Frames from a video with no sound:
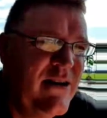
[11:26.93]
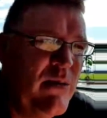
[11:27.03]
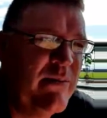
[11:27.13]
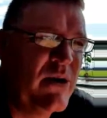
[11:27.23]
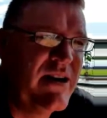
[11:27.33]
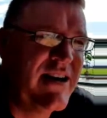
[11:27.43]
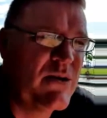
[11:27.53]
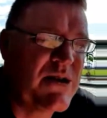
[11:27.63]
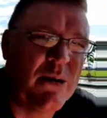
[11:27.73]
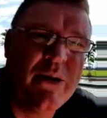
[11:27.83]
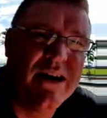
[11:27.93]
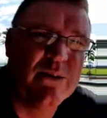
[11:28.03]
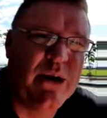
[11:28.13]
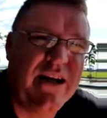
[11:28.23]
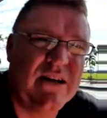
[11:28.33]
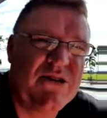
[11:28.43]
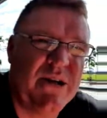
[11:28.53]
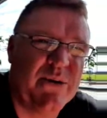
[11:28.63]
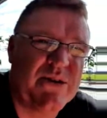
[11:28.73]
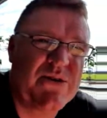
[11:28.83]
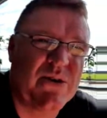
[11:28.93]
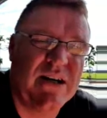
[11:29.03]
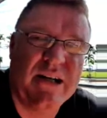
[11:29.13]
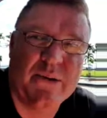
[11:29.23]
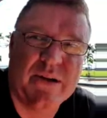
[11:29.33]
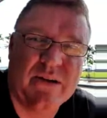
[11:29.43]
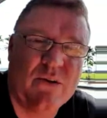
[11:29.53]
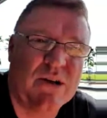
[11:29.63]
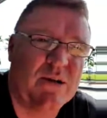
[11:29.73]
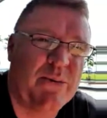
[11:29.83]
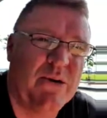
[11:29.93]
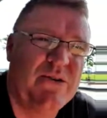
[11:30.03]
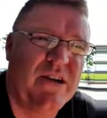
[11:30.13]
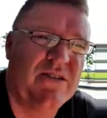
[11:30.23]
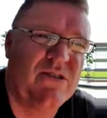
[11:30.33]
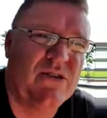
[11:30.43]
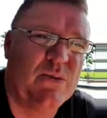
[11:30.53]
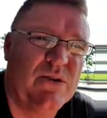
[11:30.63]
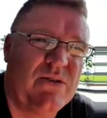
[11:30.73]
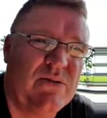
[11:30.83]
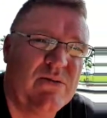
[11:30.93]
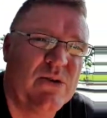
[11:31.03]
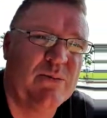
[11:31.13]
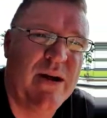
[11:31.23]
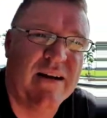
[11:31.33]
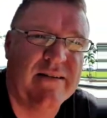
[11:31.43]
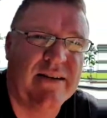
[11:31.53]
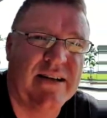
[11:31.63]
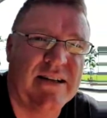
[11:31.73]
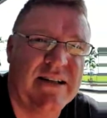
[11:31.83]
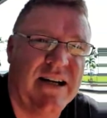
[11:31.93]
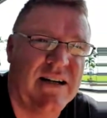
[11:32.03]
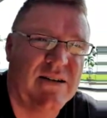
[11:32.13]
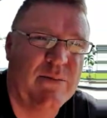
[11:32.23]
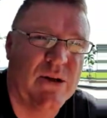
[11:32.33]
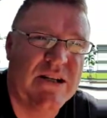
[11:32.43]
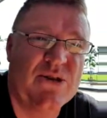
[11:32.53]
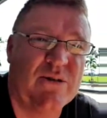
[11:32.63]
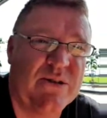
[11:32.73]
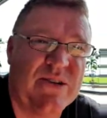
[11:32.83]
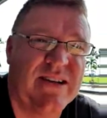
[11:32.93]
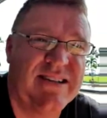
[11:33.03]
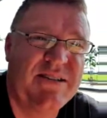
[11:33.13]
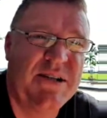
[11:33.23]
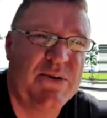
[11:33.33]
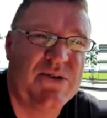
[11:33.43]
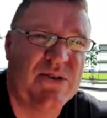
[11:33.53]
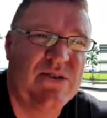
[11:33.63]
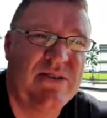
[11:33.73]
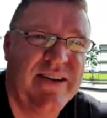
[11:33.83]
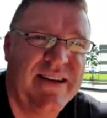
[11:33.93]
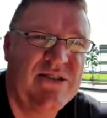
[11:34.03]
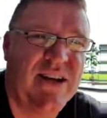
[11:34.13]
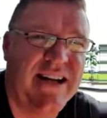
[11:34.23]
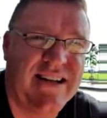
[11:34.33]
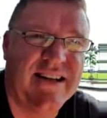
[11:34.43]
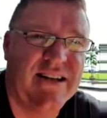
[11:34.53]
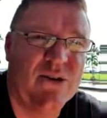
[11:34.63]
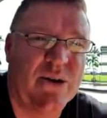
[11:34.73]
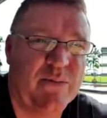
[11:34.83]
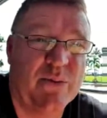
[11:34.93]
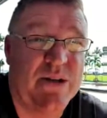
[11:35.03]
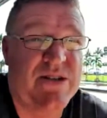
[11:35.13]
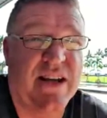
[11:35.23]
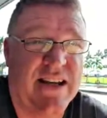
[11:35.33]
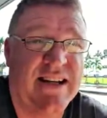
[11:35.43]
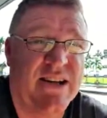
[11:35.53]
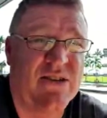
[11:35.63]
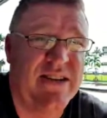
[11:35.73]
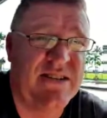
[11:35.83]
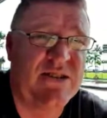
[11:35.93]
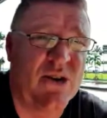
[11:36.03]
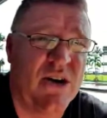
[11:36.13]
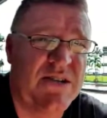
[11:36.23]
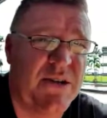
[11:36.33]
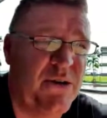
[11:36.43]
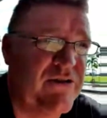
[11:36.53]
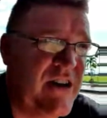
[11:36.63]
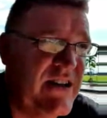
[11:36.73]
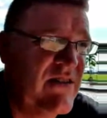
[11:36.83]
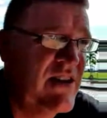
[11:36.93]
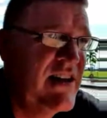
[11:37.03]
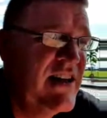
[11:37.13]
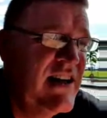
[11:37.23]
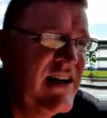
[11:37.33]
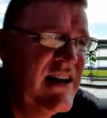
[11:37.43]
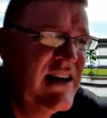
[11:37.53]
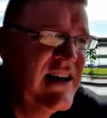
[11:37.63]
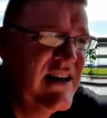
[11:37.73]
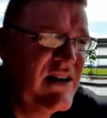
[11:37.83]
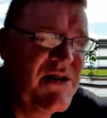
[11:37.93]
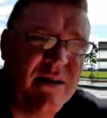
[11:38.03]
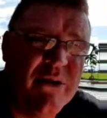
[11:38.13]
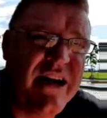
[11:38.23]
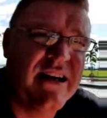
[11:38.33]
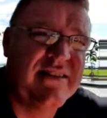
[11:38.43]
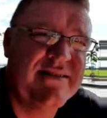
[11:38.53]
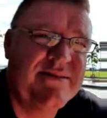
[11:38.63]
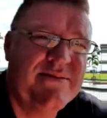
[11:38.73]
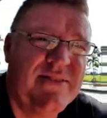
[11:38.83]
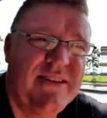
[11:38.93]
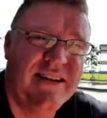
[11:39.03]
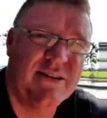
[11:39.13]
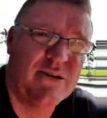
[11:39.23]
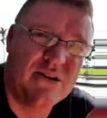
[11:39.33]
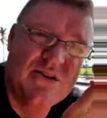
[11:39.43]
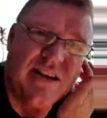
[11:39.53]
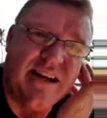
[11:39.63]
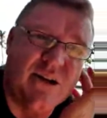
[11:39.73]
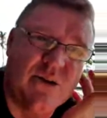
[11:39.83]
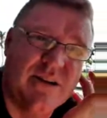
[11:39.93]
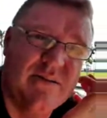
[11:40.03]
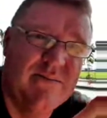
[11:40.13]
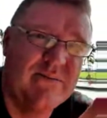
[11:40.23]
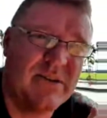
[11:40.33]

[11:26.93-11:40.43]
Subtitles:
remember I was at the Parliament House here in Australia, and one of the protesters was mouthing at a young police officer, and she was just standing there looking pretty scared, actually, as this guy's in her face. I jumped down, and I was standing on